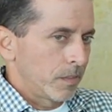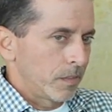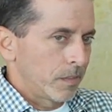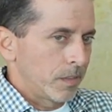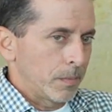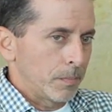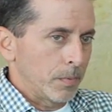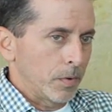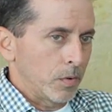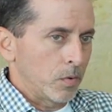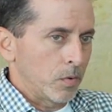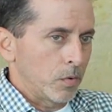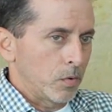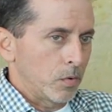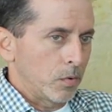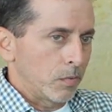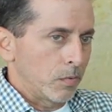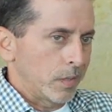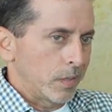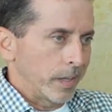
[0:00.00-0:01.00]

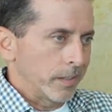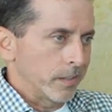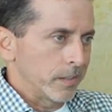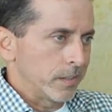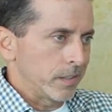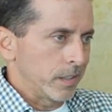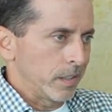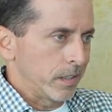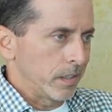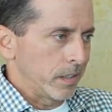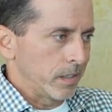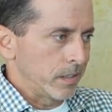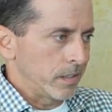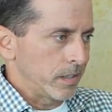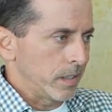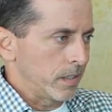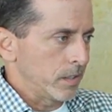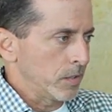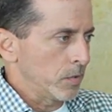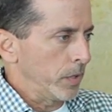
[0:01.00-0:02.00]
typical legacy
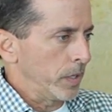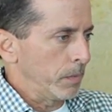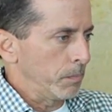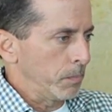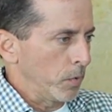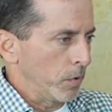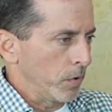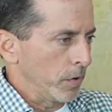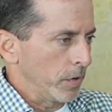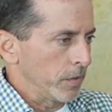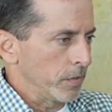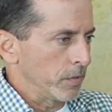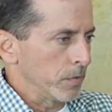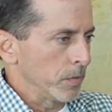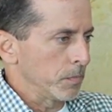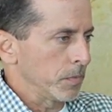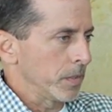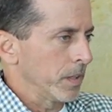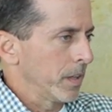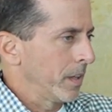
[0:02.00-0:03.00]
C-suite boards
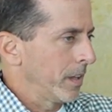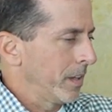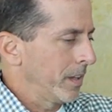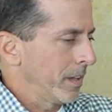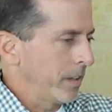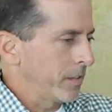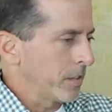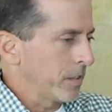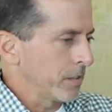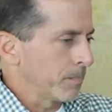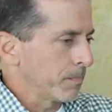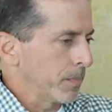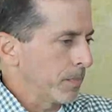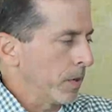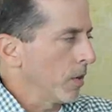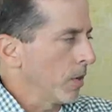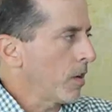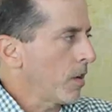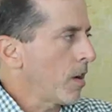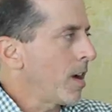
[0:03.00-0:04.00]
rooms. It's just
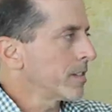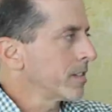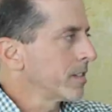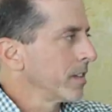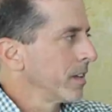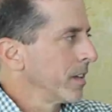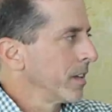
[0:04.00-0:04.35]
pure cost.